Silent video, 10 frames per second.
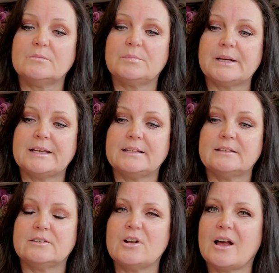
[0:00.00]
But
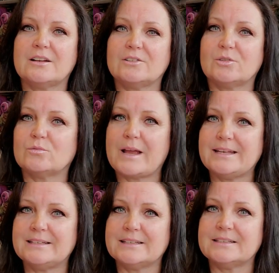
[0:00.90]
they're not
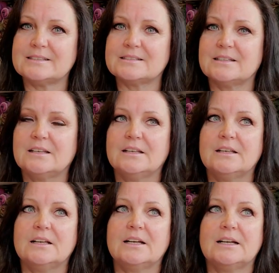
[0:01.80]
horrendous.
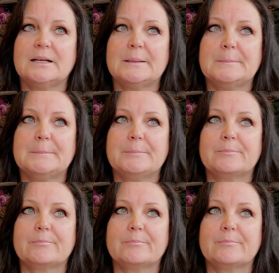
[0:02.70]
Um,